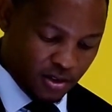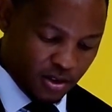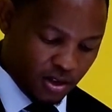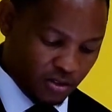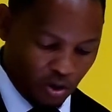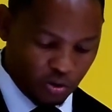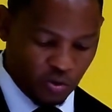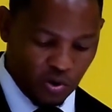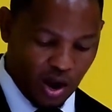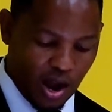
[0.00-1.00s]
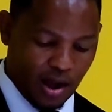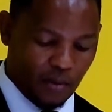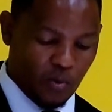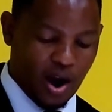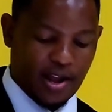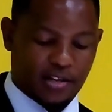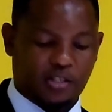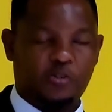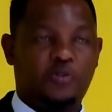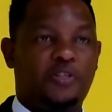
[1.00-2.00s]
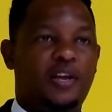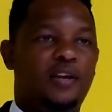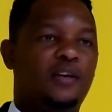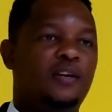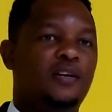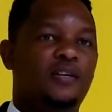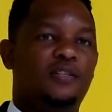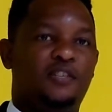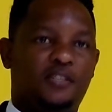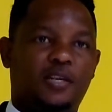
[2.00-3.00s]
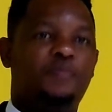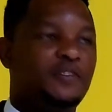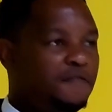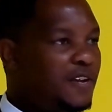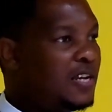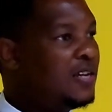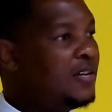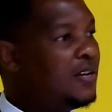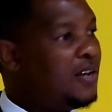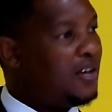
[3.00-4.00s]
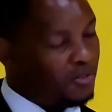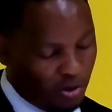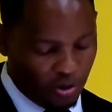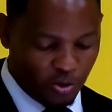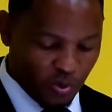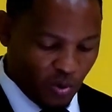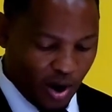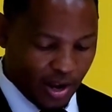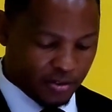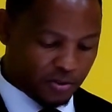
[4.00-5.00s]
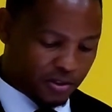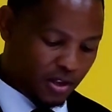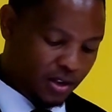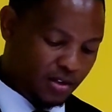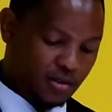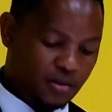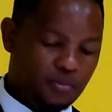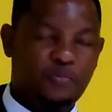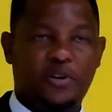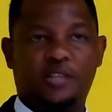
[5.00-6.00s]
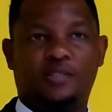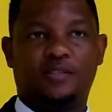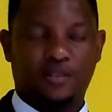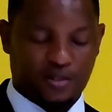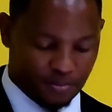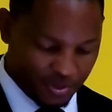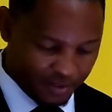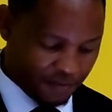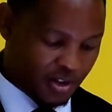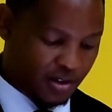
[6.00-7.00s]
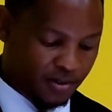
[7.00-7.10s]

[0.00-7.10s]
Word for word: uh, those who are wired to think descriptively and those who are wired to think prescriptively.